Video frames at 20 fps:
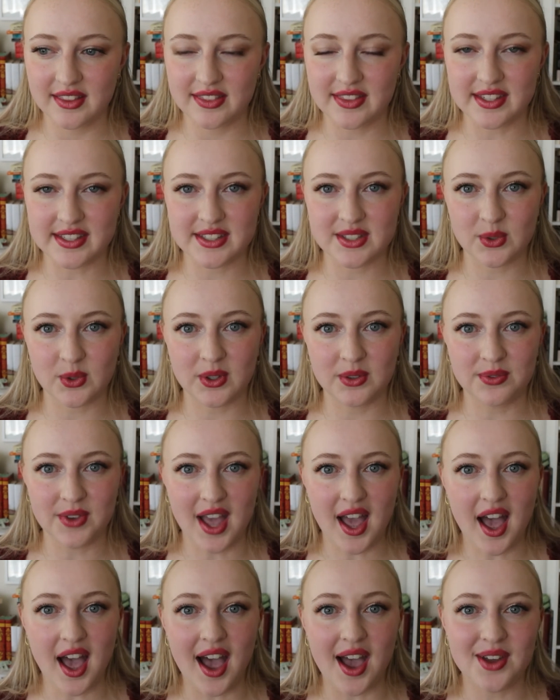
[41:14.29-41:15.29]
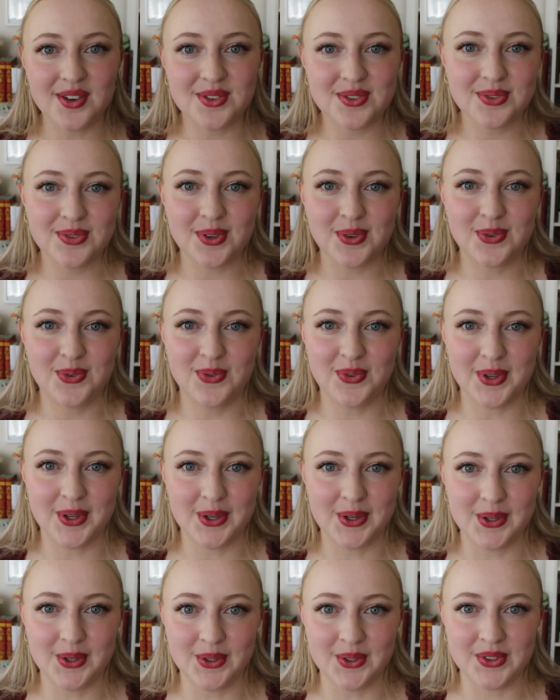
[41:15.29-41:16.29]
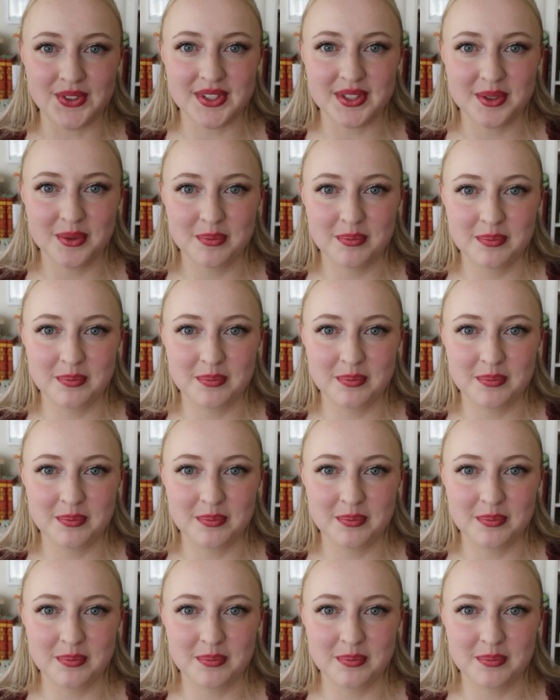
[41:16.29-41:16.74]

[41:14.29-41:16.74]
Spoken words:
this sort of unfulfilled,